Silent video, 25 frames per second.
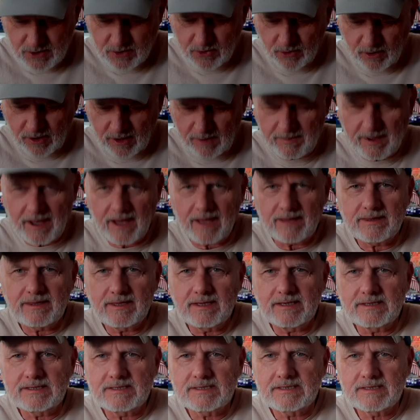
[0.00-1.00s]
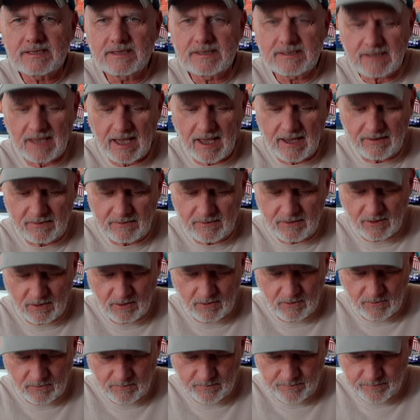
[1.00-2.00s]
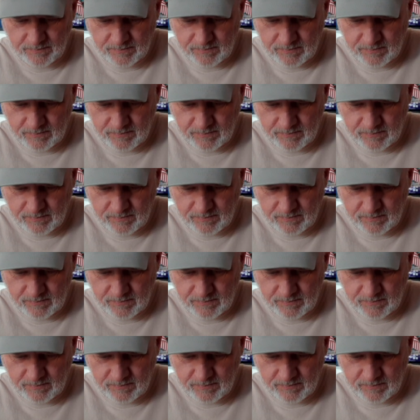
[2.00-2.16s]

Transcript: cool about this is I don't know